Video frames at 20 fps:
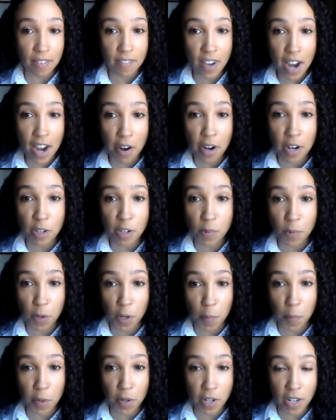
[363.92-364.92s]
the virus,
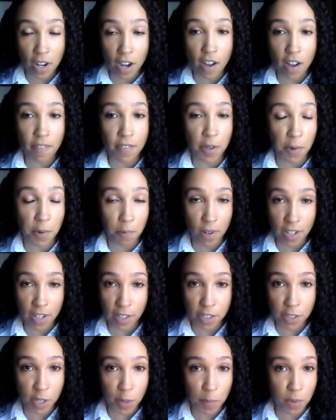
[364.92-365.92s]
were putting off their
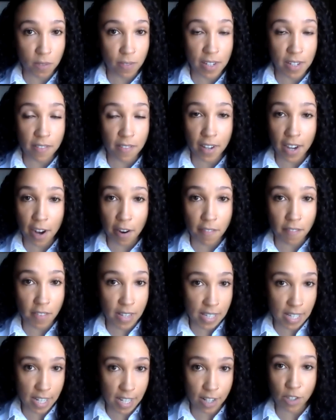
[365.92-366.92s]
regular preventive care
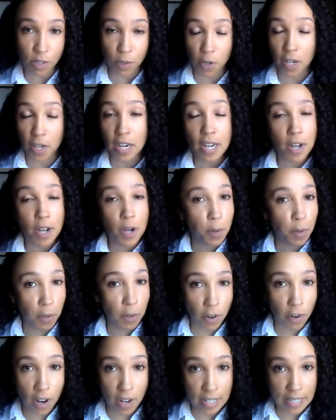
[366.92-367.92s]
visits or
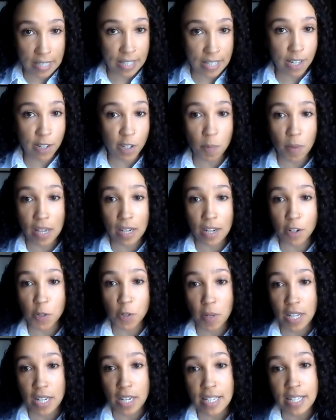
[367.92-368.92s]
chronic disease
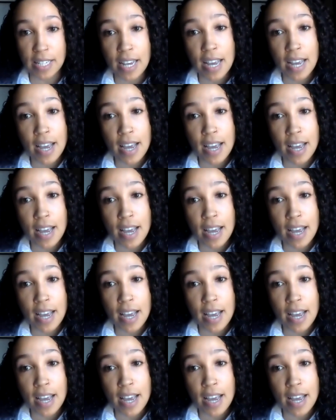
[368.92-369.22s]
management.